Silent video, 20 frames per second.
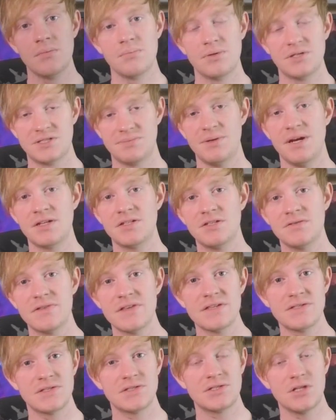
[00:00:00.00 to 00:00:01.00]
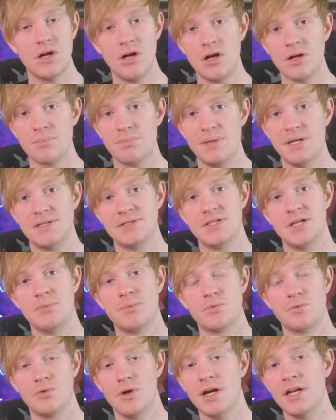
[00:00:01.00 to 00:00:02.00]
Perspectives as a song picks
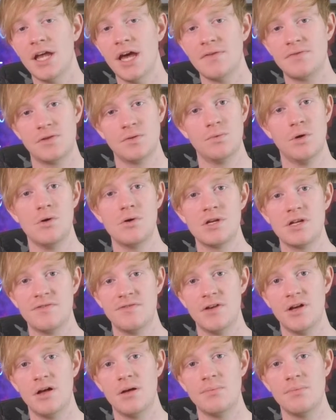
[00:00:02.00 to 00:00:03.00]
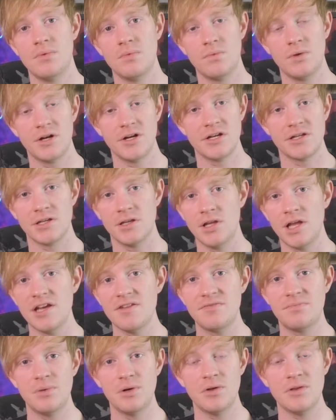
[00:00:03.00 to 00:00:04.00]
up right after Won't Give Up, where the
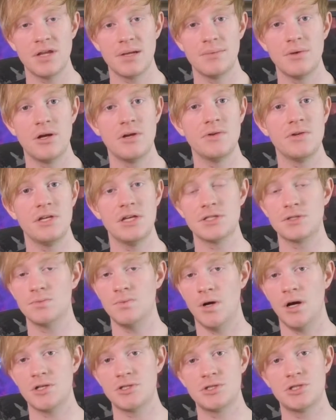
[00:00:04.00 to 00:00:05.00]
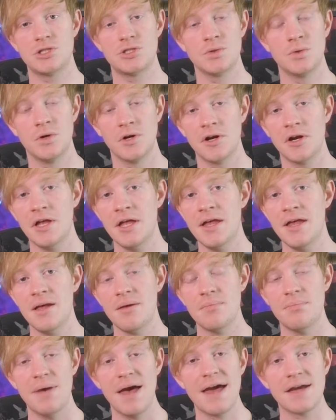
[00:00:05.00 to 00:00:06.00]
lifeboat that I'm on gets washed ashore
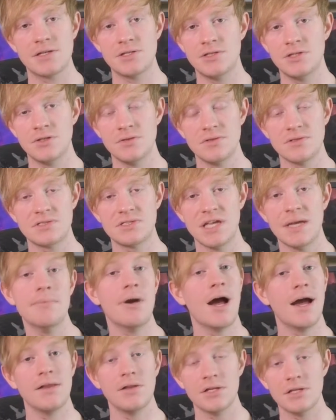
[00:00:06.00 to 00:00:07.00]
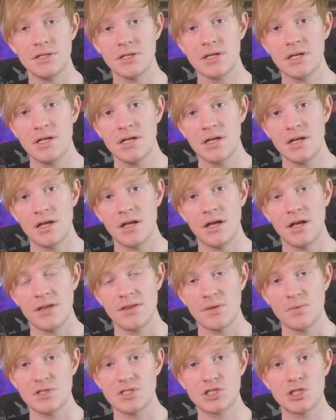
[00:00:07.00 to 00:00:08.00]
back to the same island
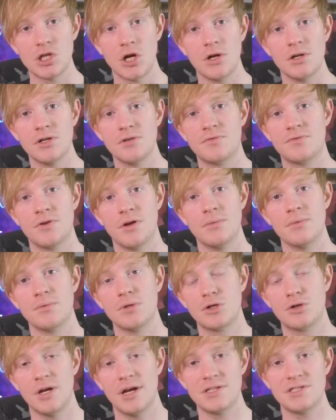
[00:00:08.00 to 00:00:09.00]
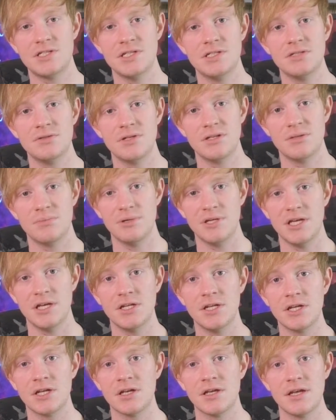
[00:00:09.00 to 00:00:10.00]
that we started from, that we crashed into at the
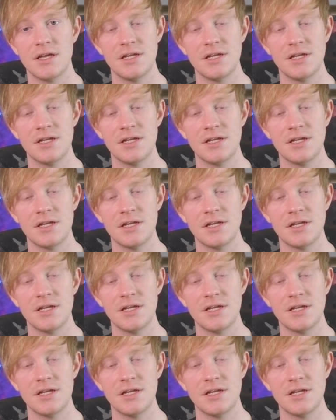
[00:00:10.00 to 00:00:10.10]
beginning.